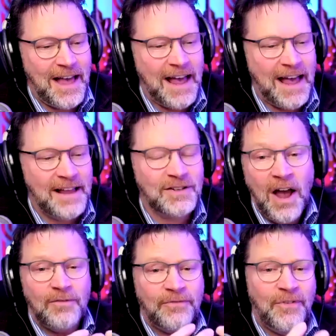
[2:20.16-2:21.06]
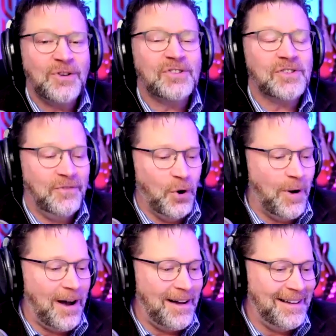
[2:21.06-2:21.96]
And first of
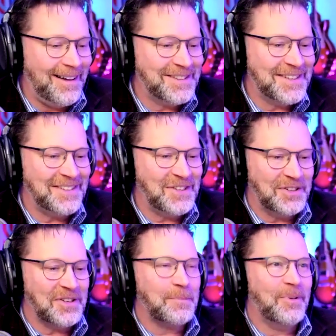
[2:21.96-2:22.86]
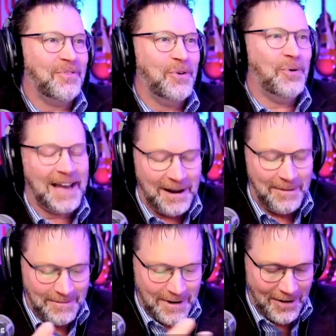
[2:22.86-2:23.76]
all, I said to you just before we
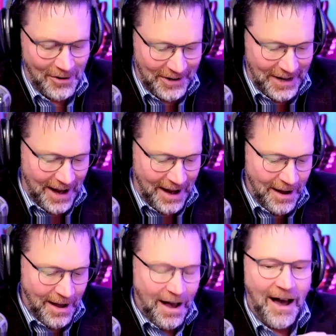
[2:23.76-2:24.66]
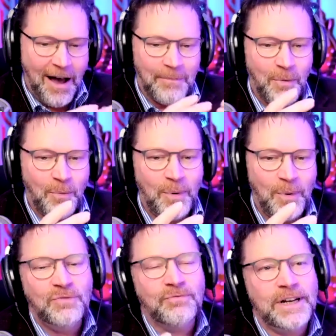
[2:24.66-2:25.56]
came on air,
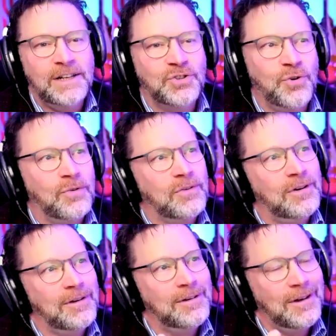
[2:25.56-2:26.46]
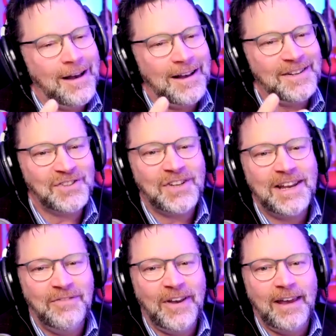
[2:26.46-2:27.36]
when you read your
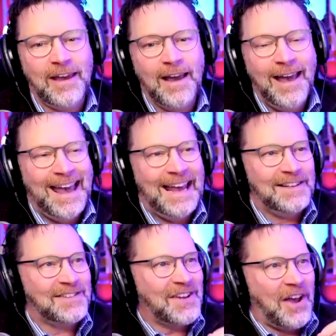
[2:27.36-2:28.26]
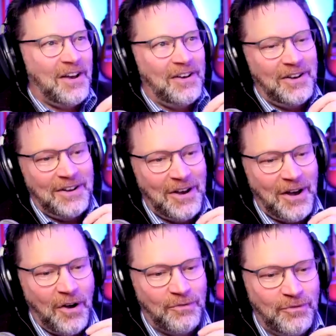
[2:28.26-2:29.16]
CV, it's
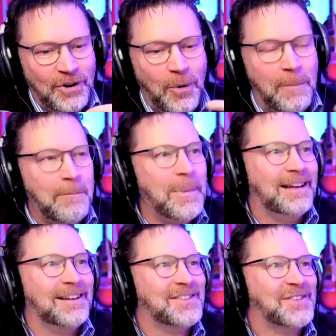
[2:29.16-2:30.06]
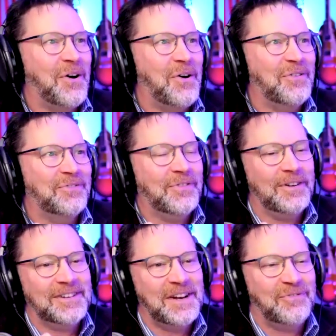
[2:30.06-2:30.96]
a real mix of
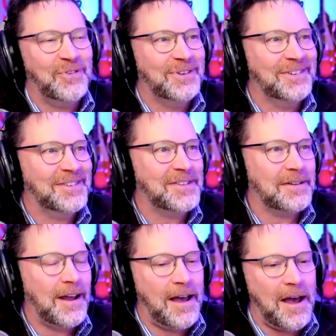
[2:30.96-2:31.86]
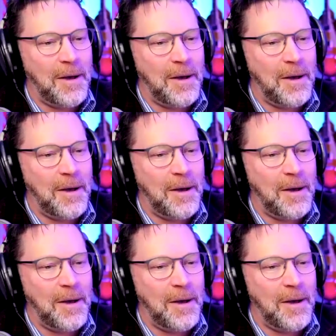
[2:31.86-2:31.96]
different